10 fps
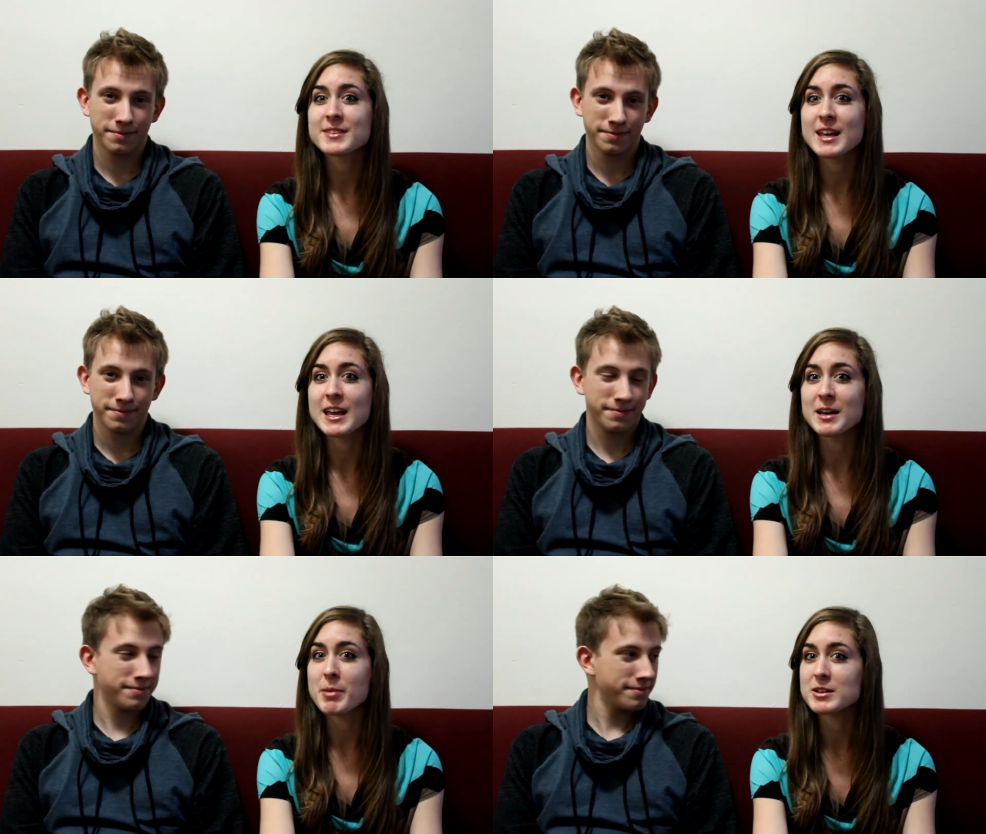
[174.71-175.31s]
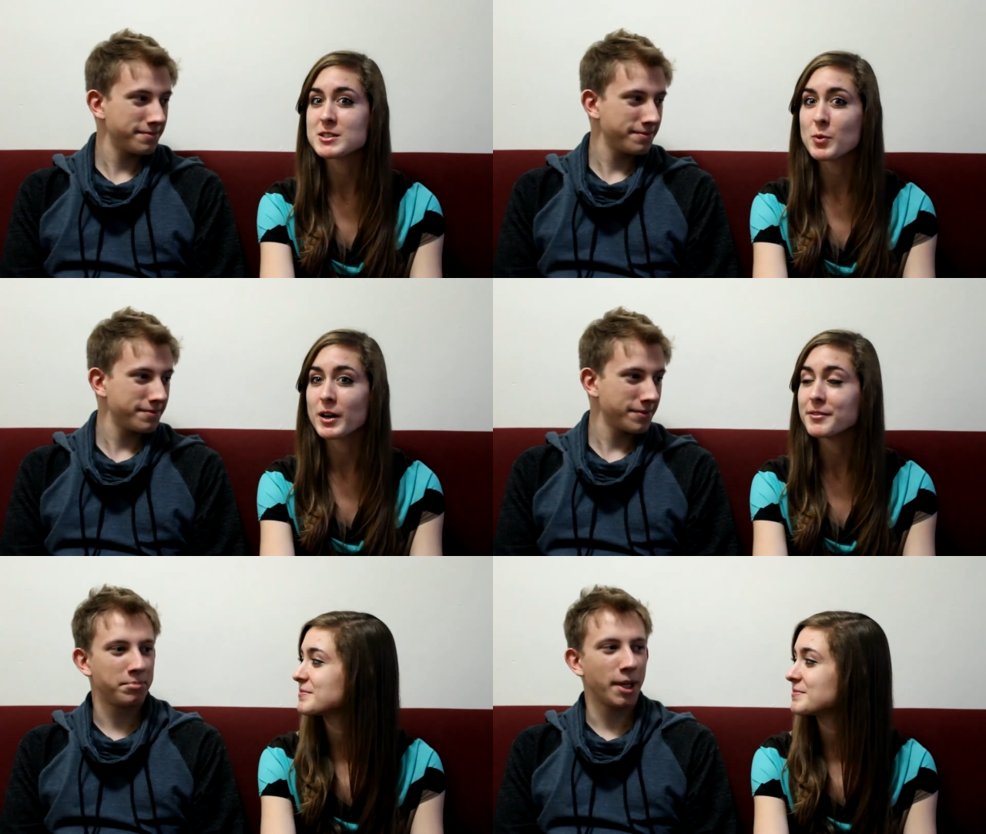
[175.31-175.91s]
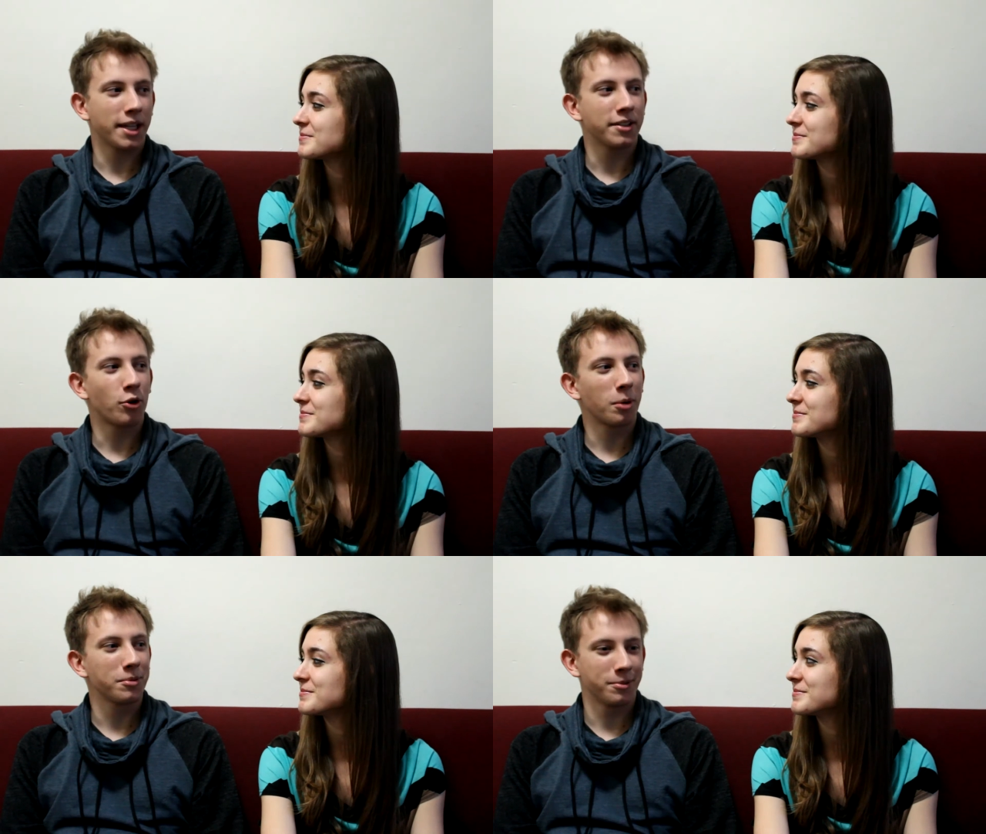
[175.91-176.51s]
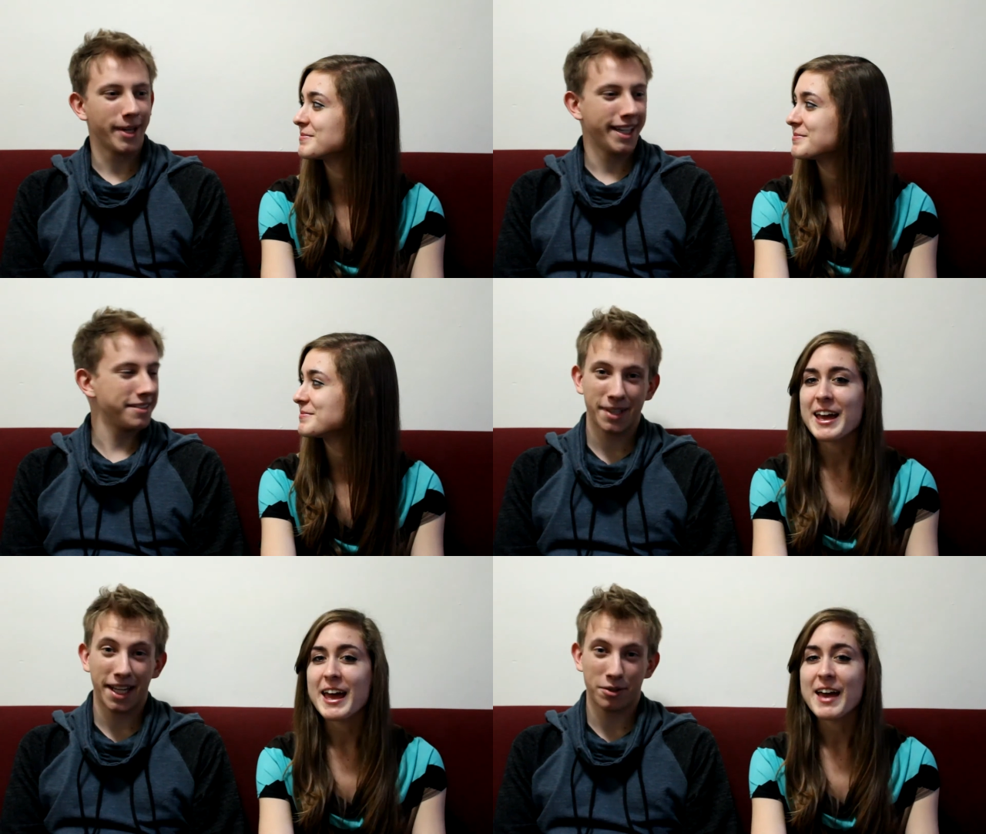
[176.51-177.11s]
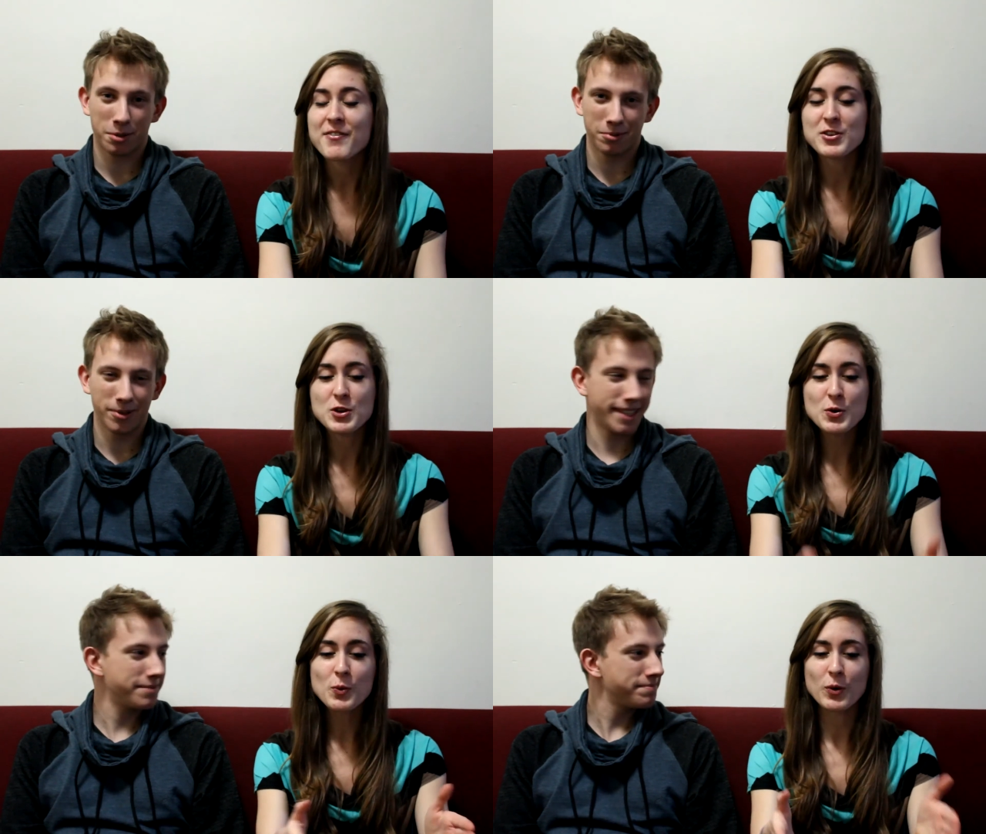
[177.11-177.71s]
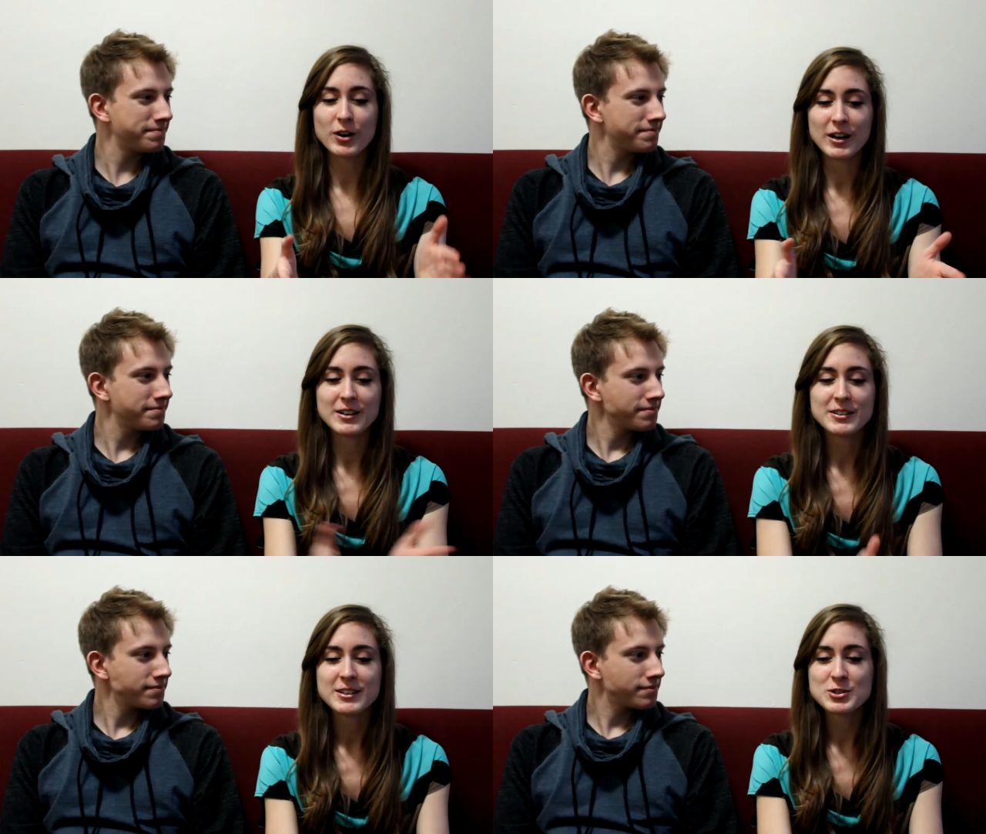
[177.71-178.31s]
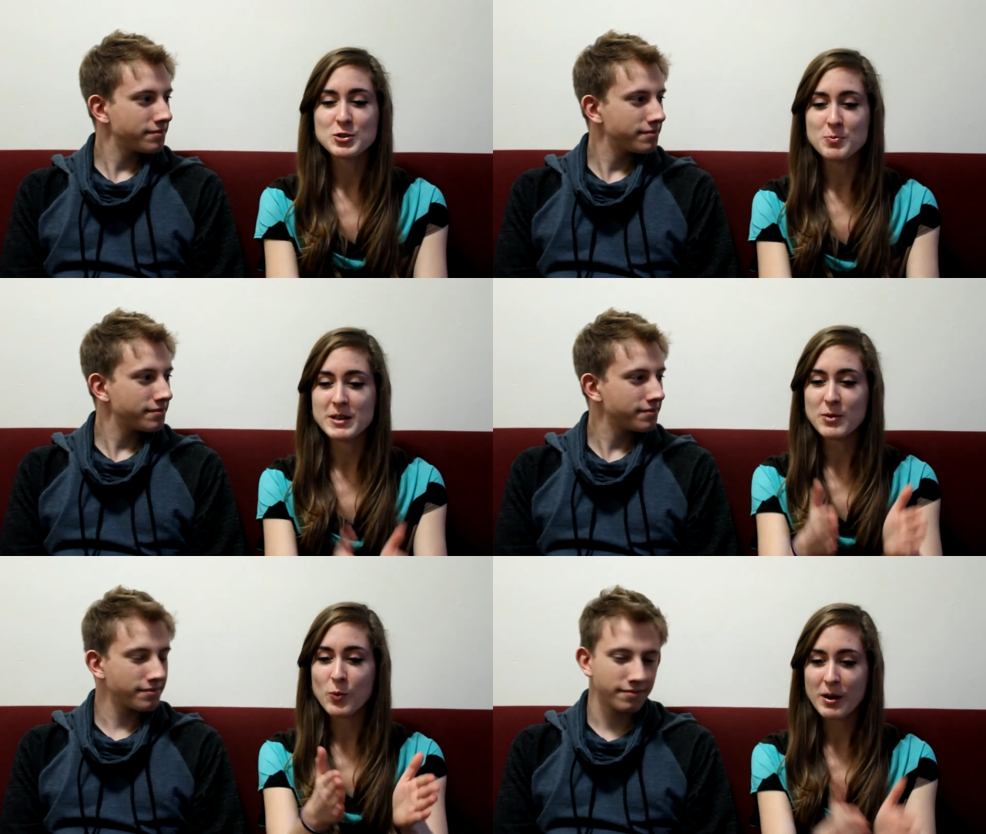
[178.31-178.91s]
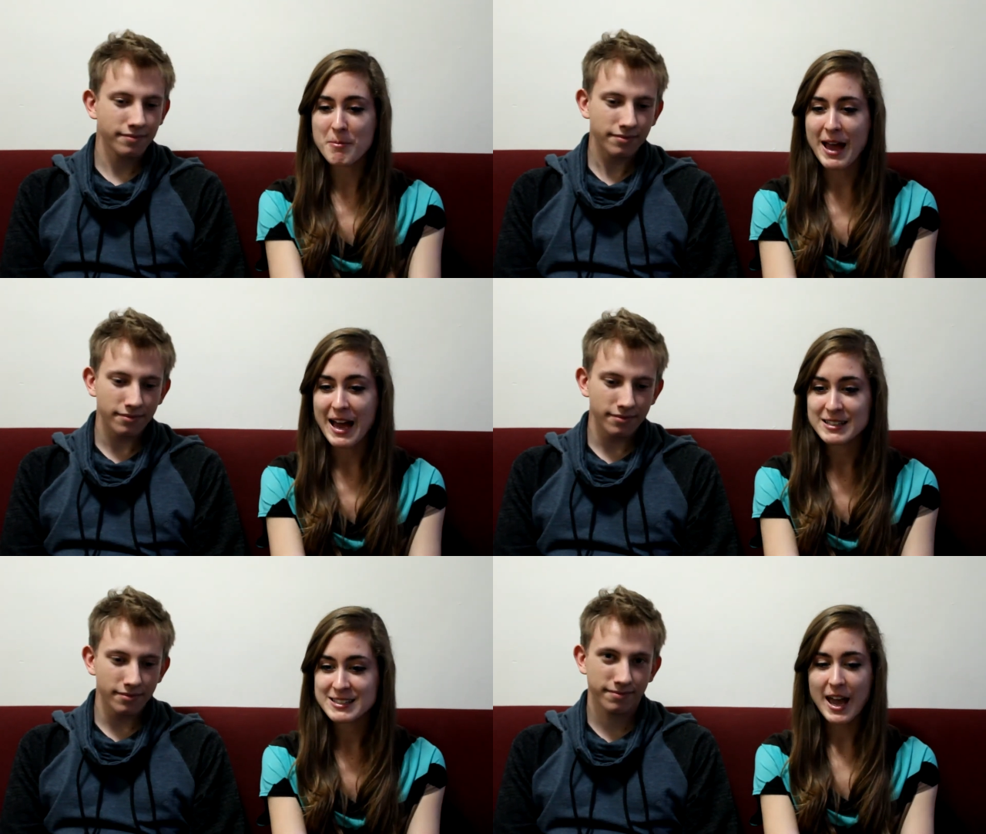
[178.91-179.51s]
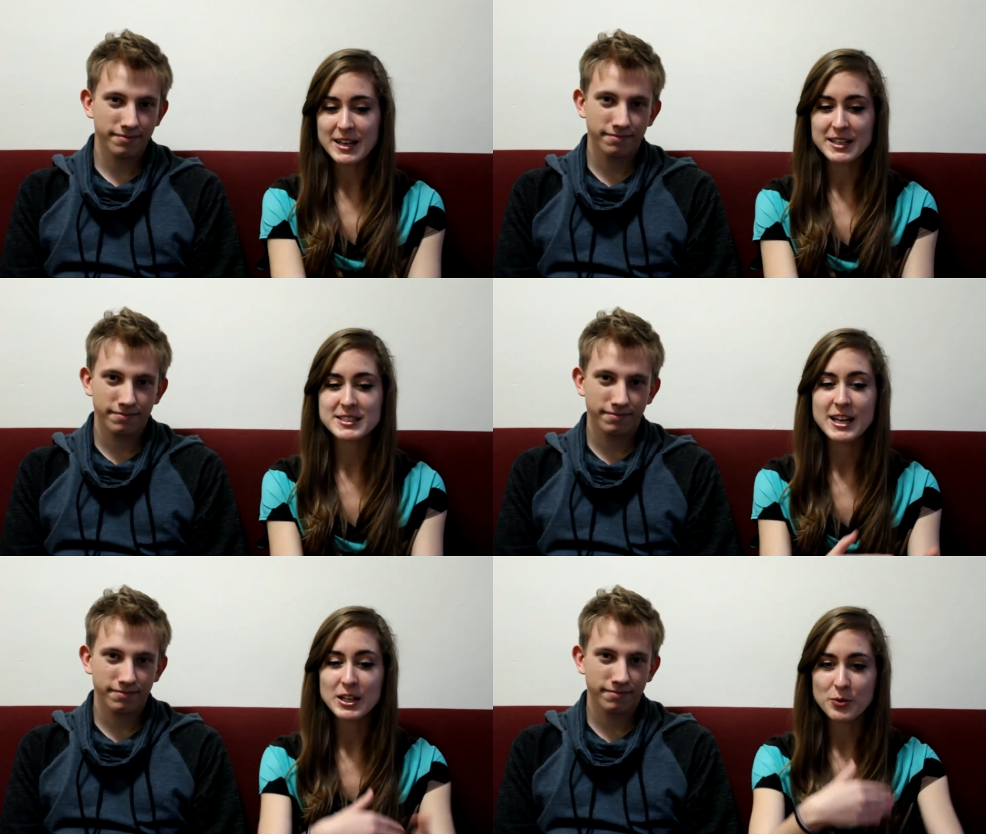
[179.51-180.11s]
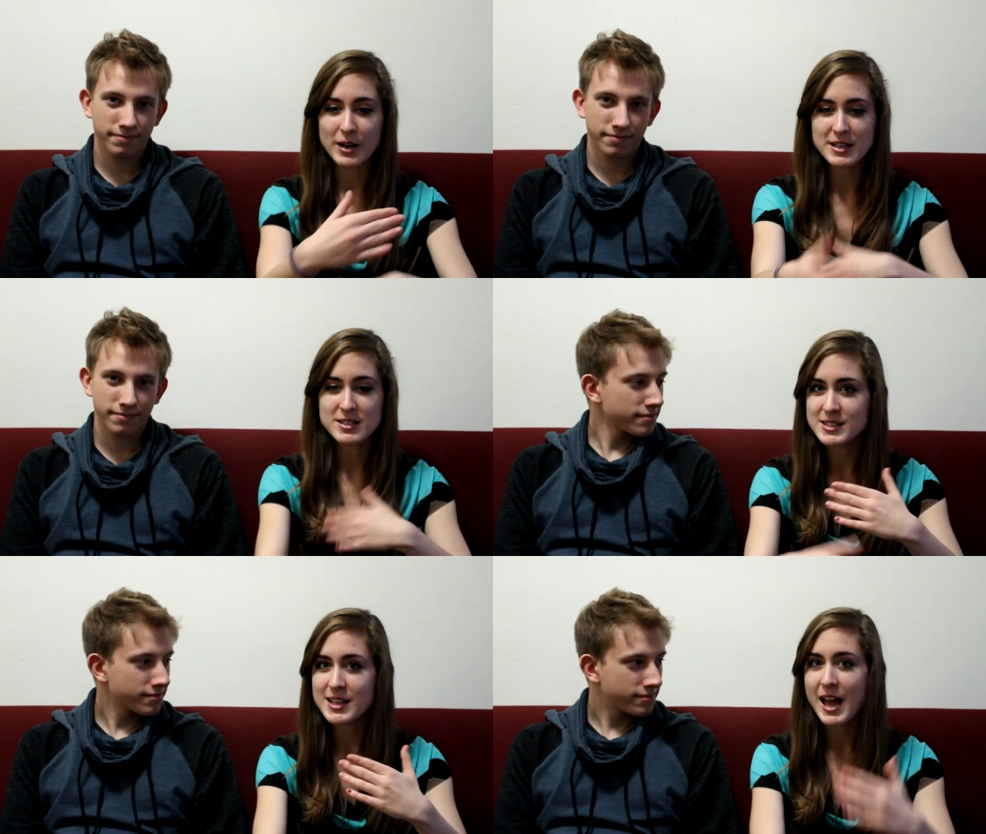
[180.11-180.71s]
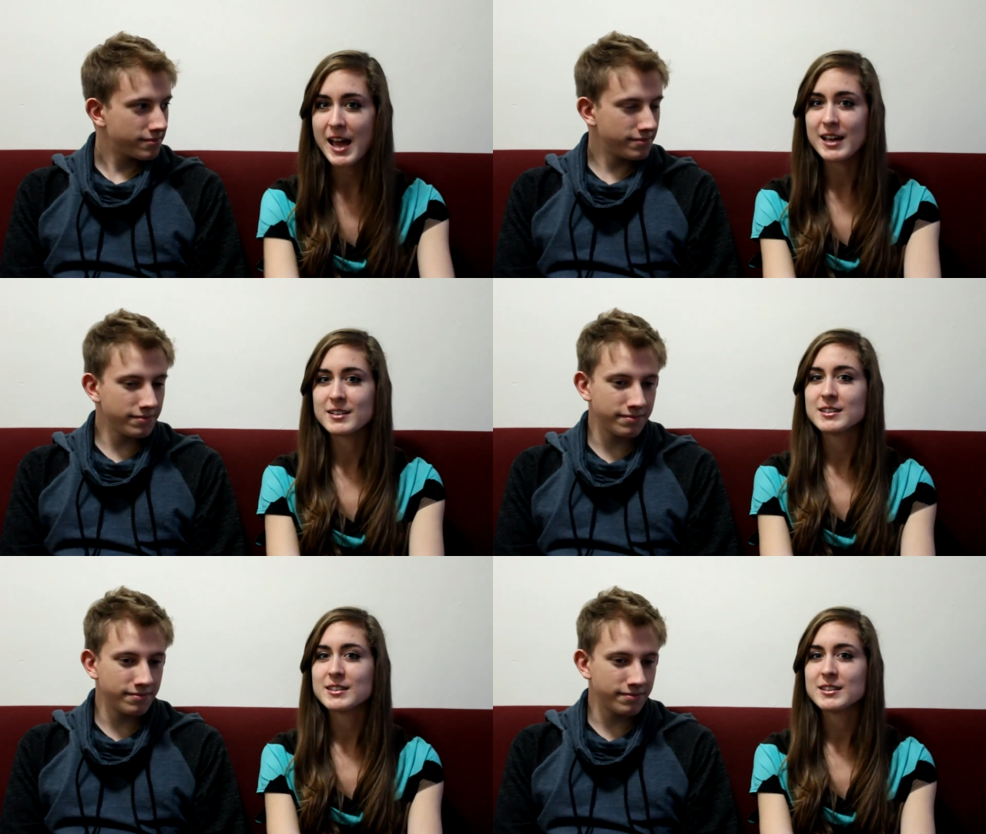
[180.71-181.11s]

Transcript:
Speaker 1: in comparison to what?
Speaker 2: Being normal weight. Being if normal you weight.
Speaker 1: were to be one mass and accelerate, say,